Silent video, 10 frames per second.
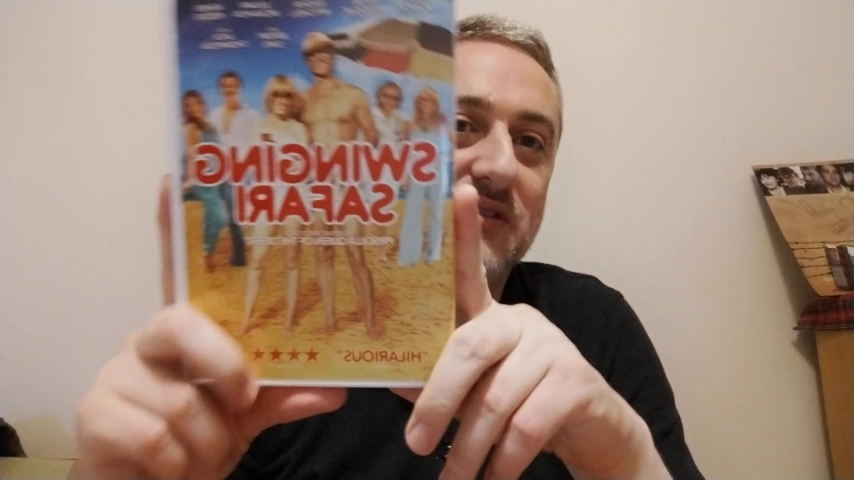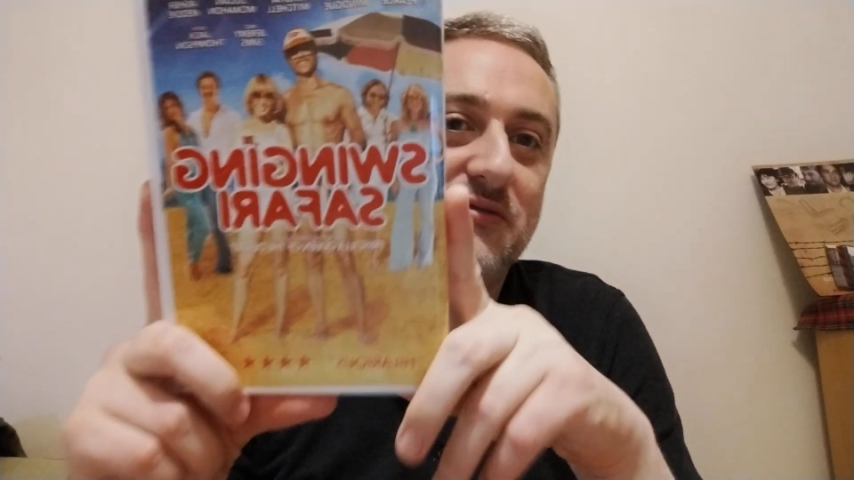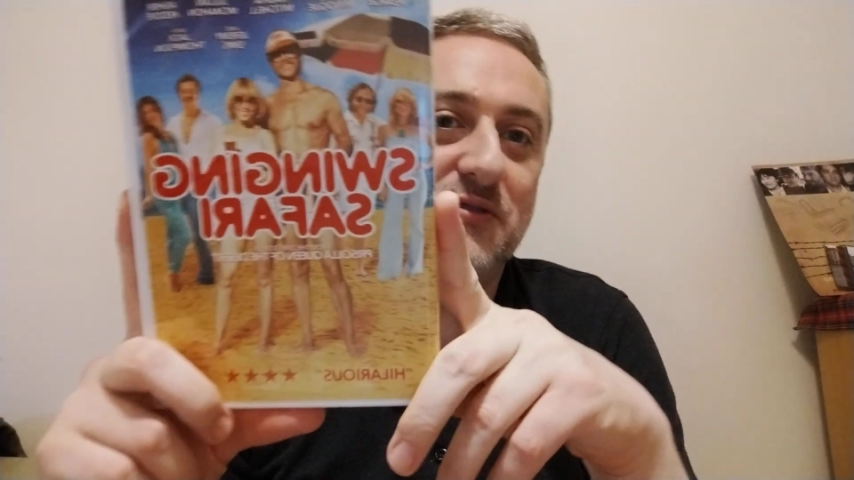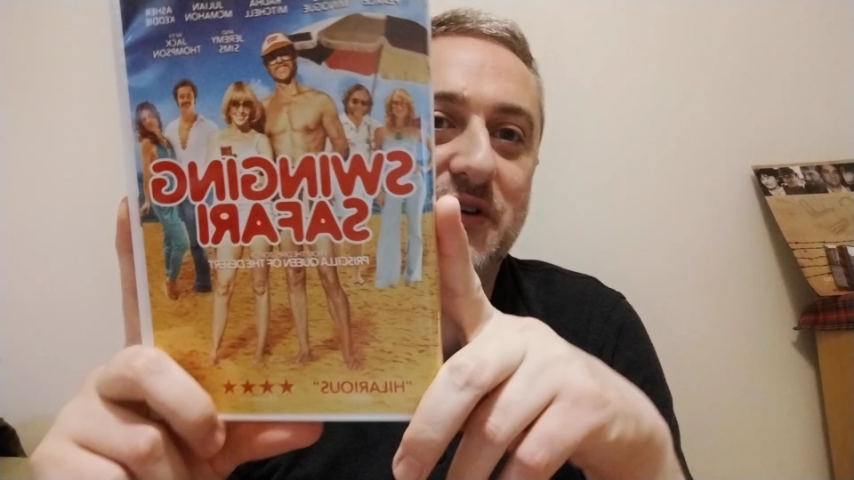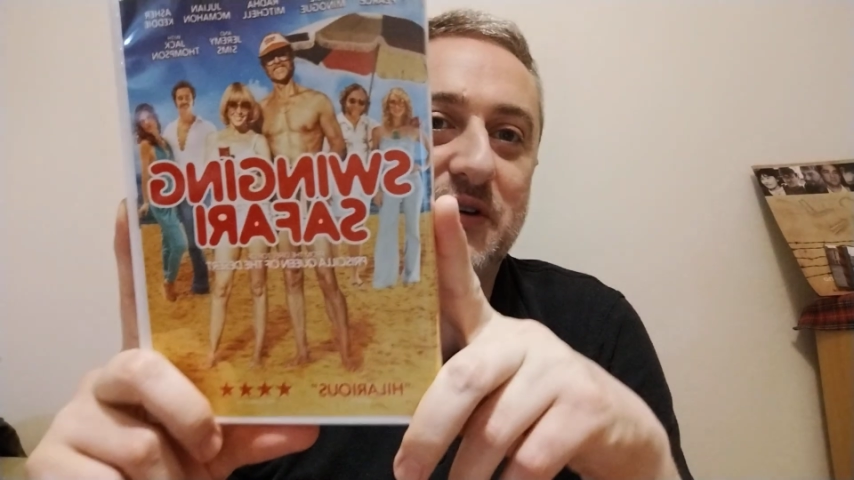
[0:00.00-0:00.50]

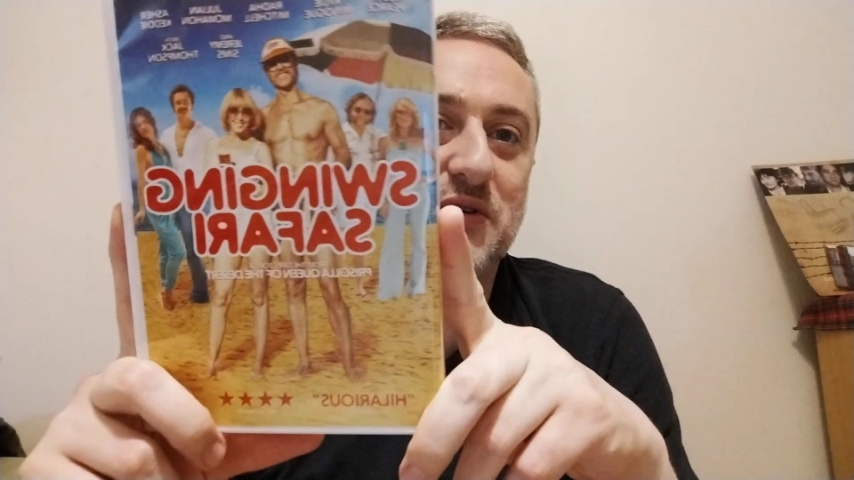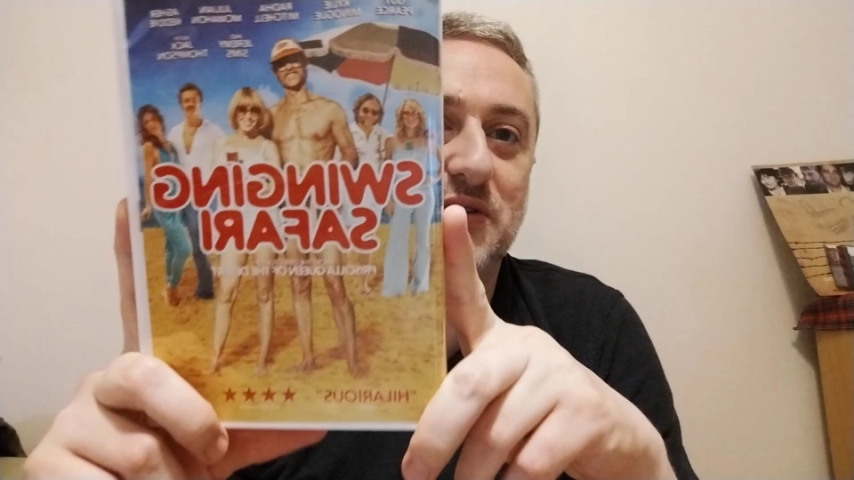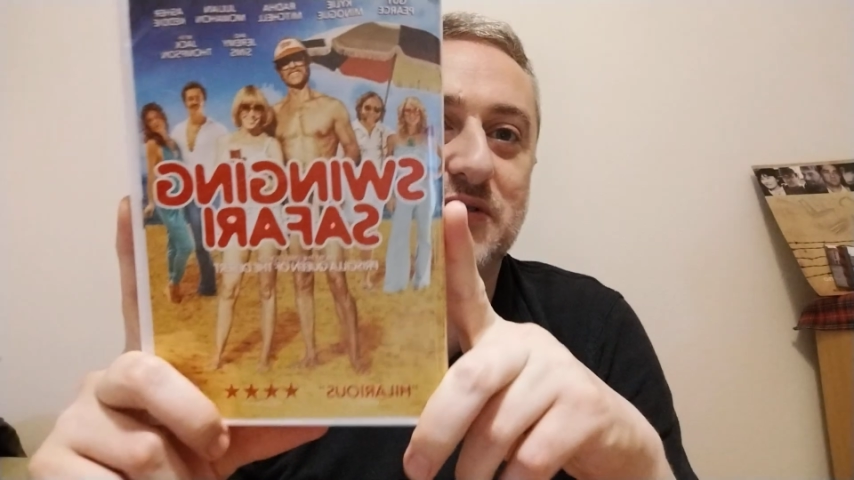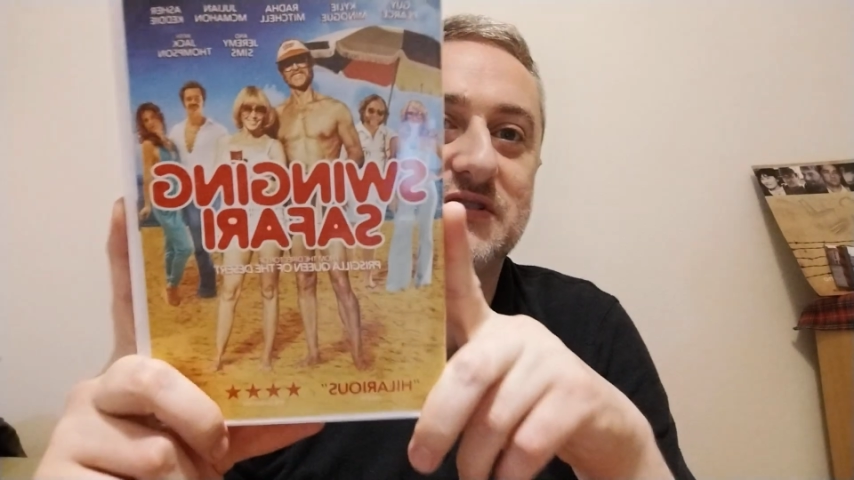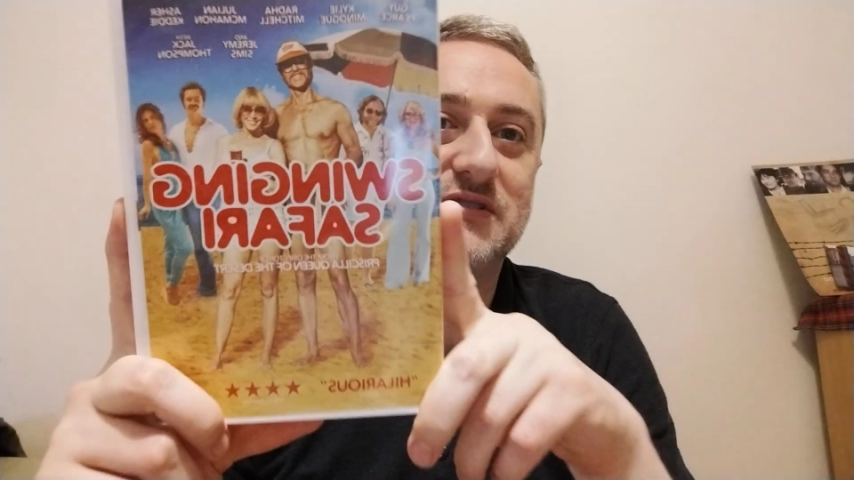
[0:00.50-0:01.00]
film called
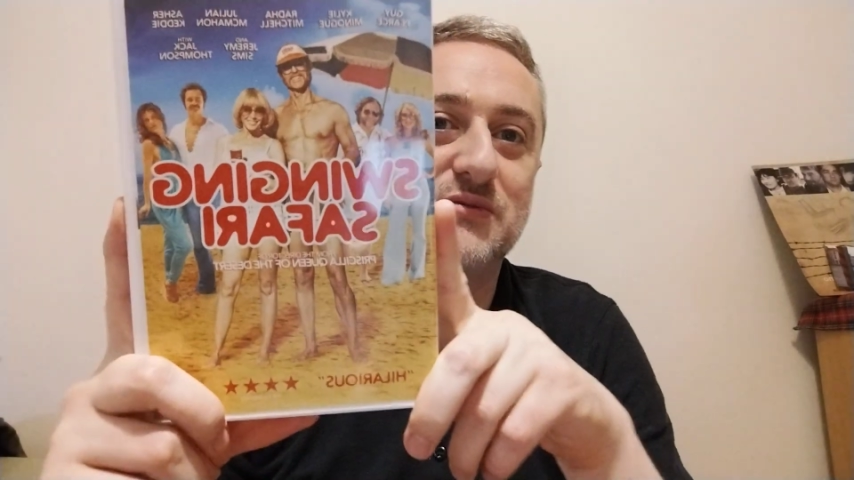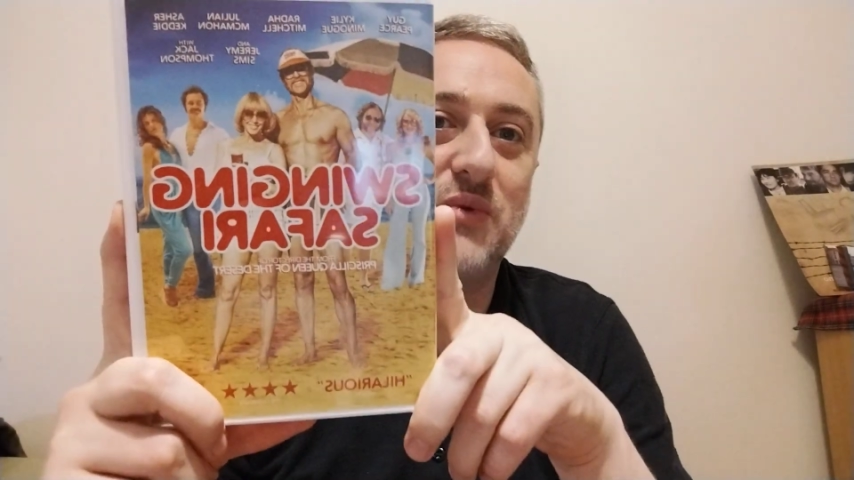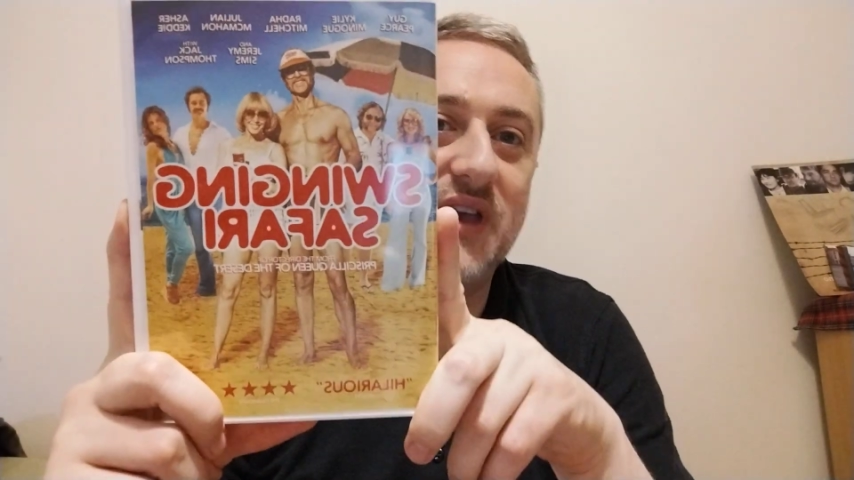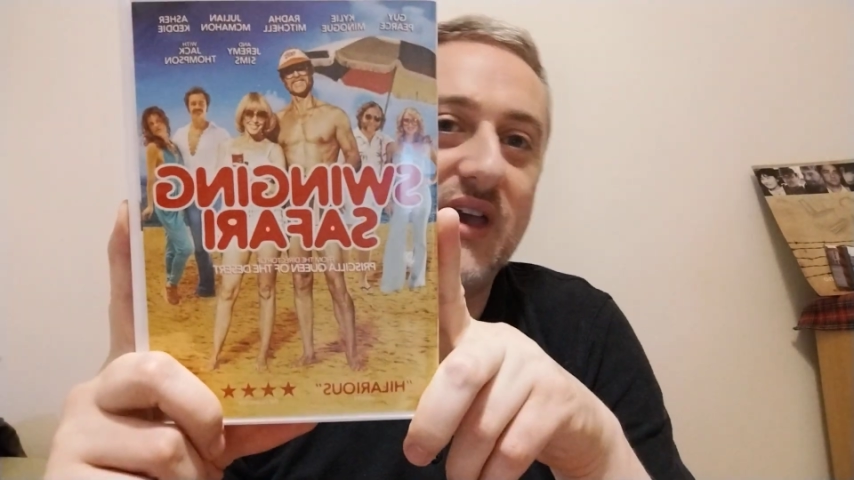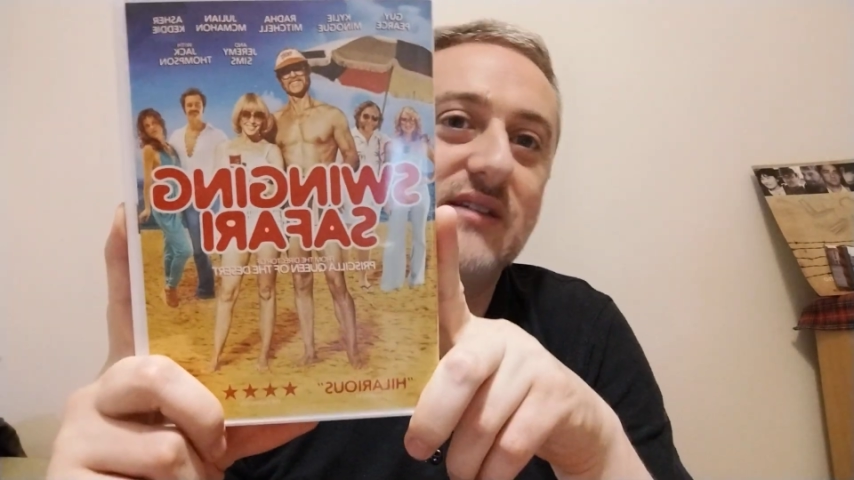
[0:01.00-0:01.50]

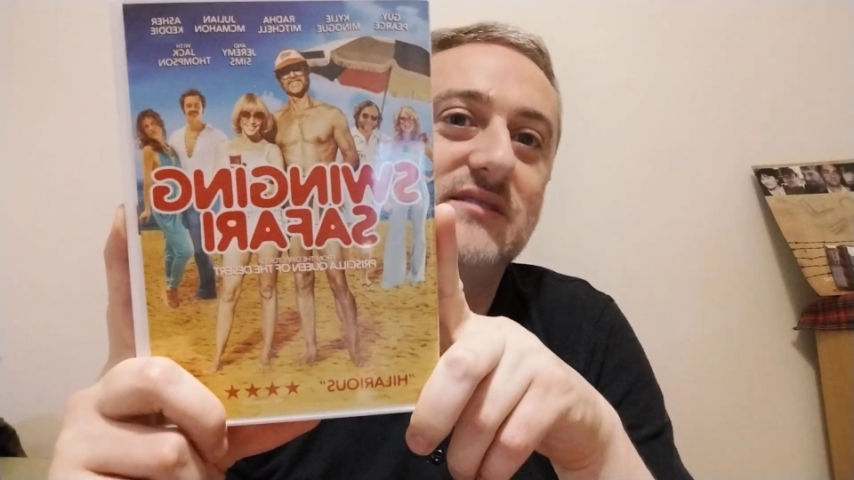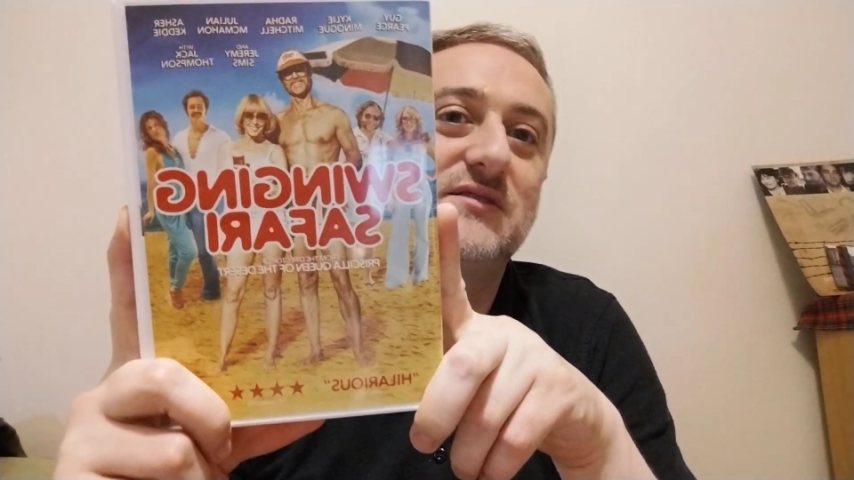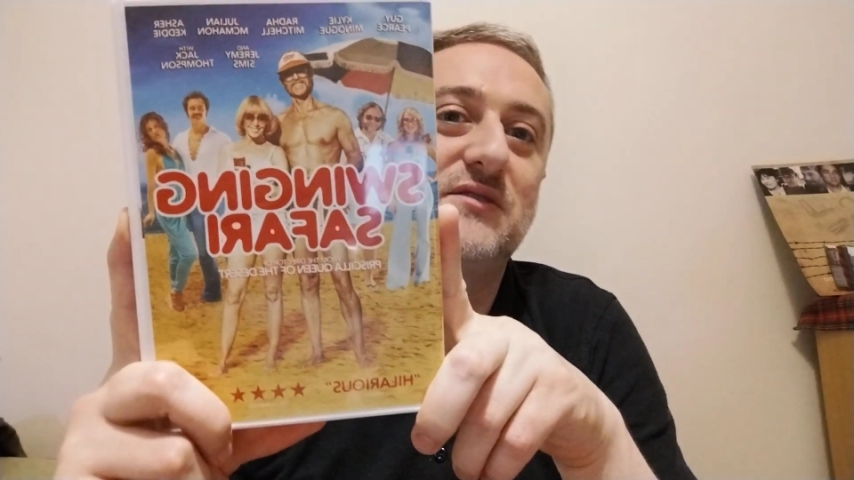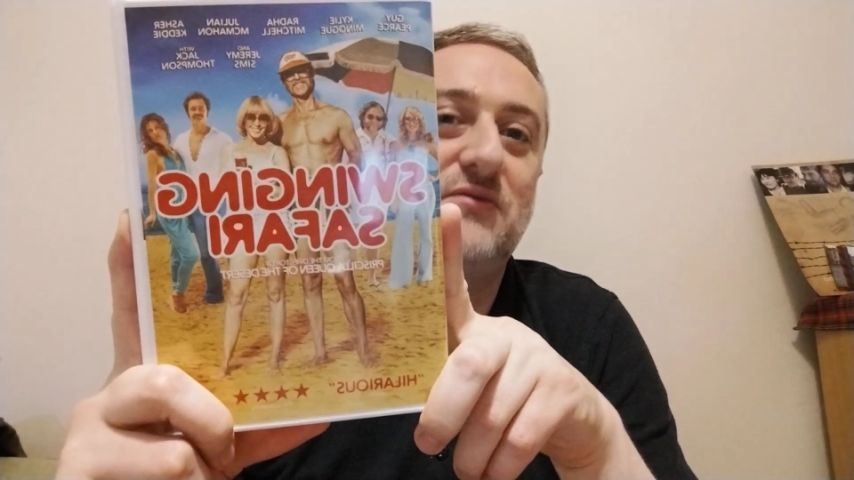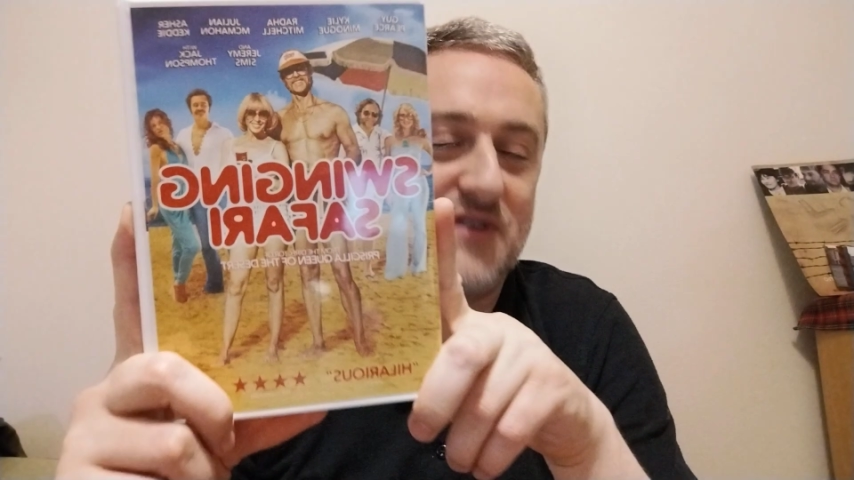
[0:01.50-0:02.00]
Swinging
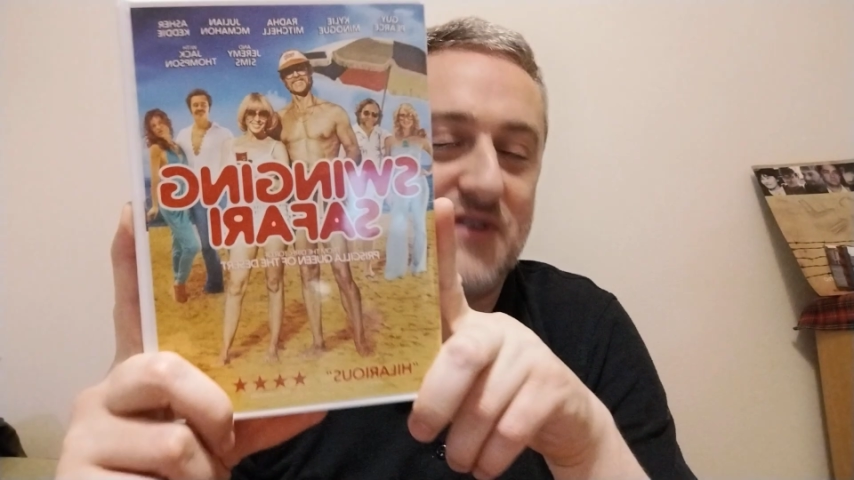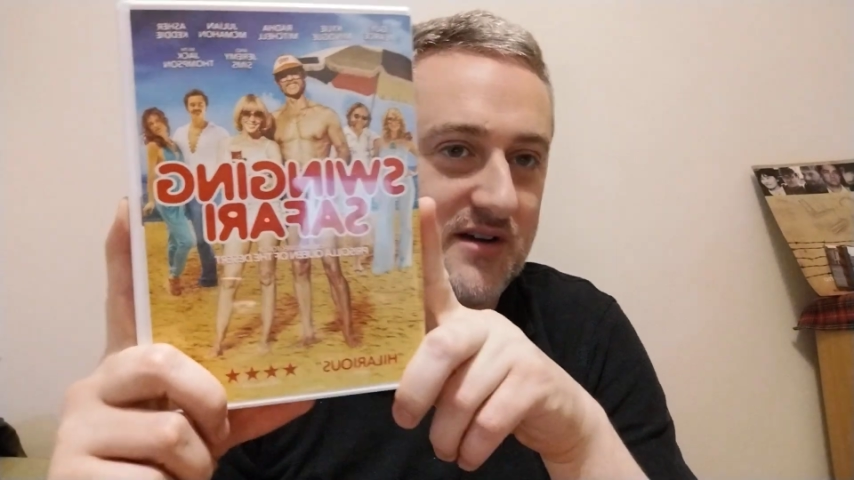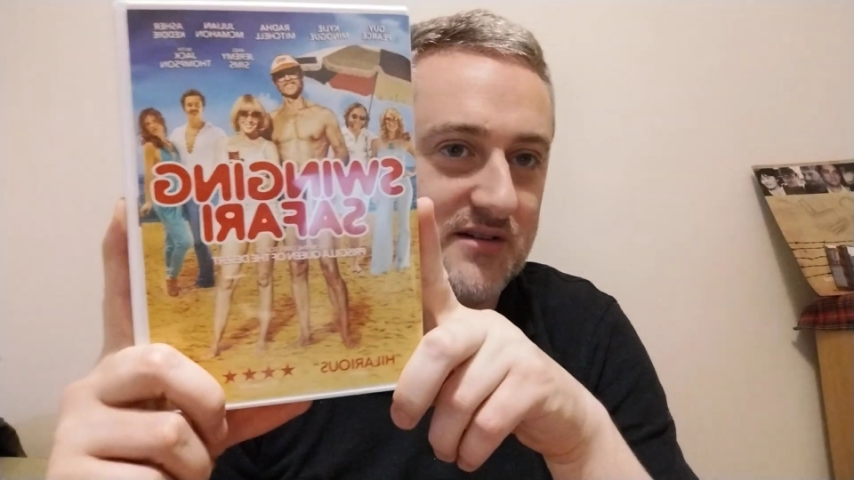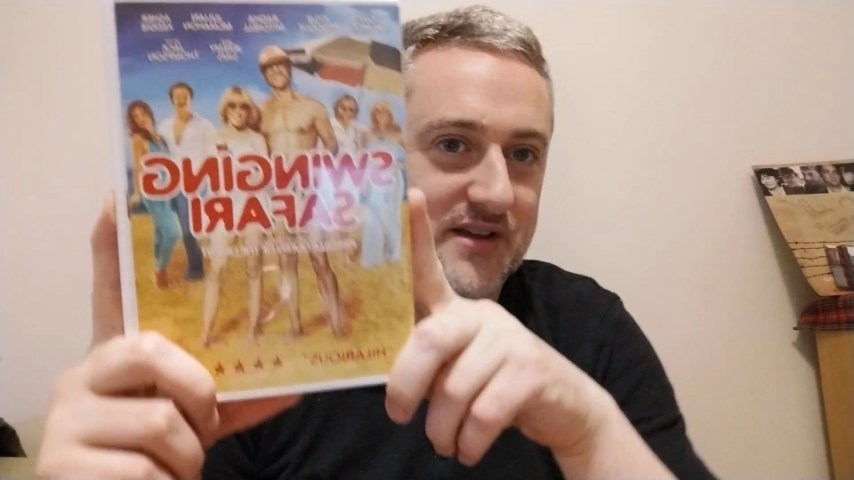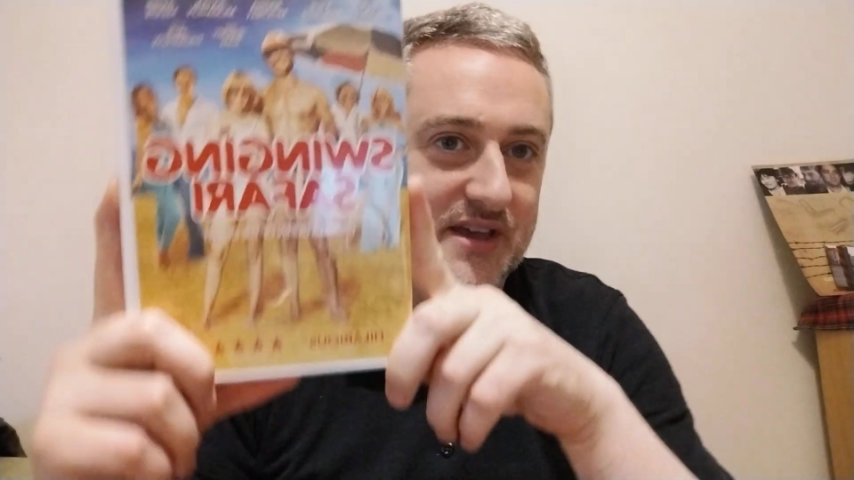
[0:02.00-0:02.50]
Safari,